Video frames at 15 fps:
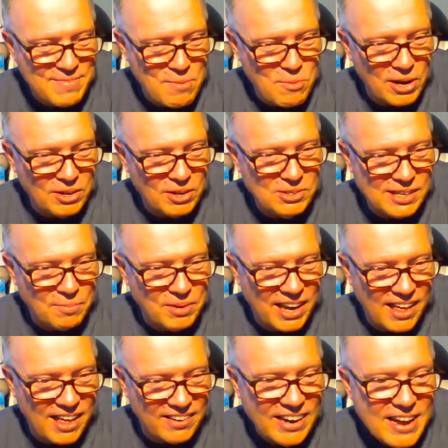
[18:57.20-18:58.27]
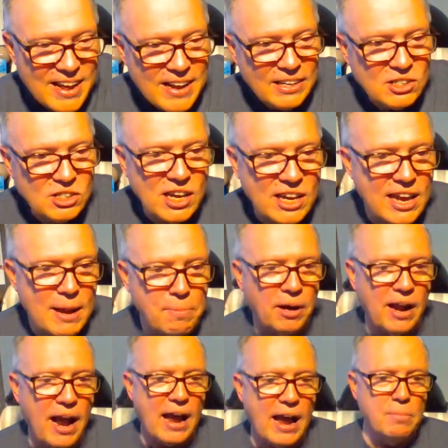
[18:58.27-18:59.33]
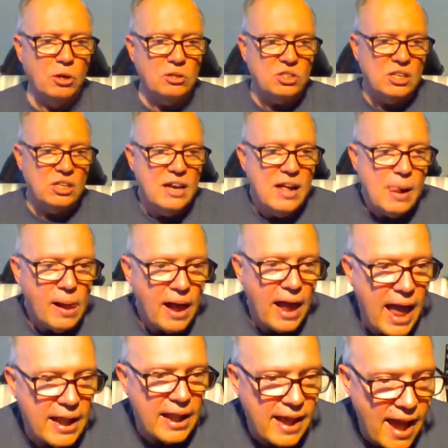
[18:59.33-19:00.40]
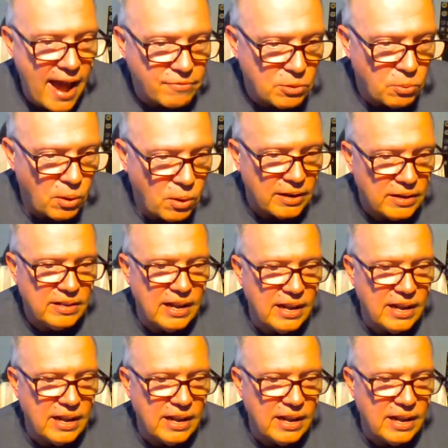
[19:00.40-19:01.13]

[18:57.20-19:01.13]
Maybe we can do something together. Seakeeper. Hi, Bruce. And everyone,